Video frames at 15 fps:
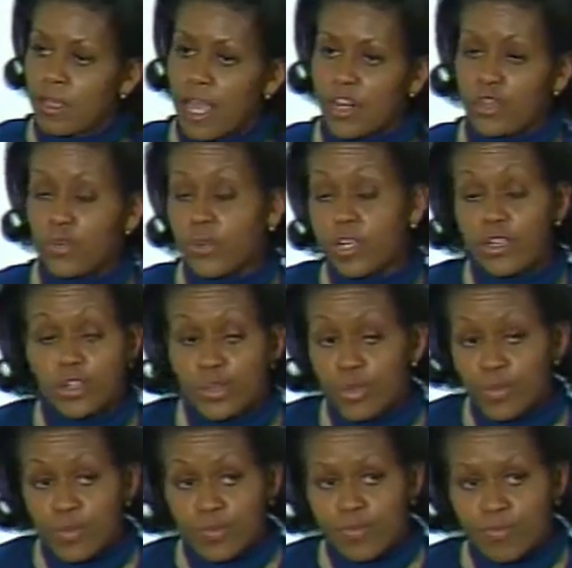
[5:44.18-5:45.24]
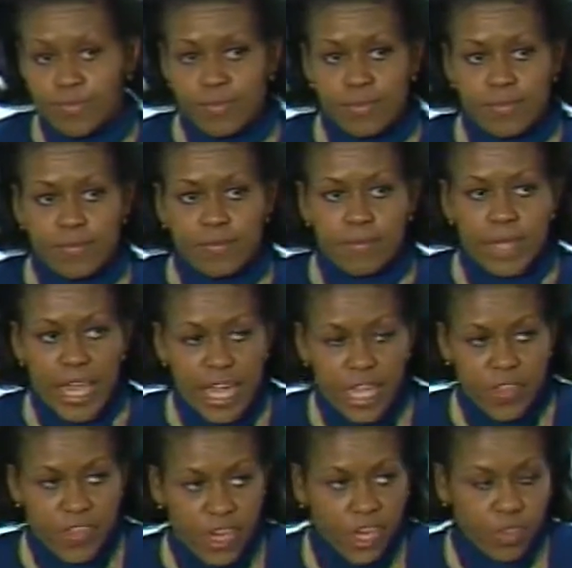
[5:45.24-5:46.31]
and you can do
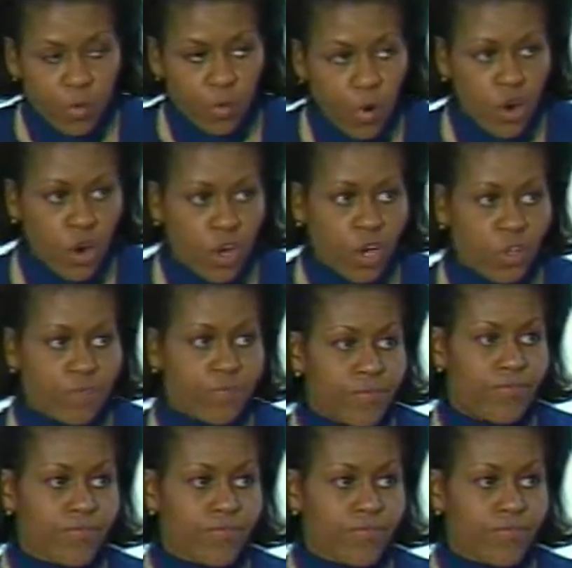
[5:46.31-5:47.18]
anything in the world,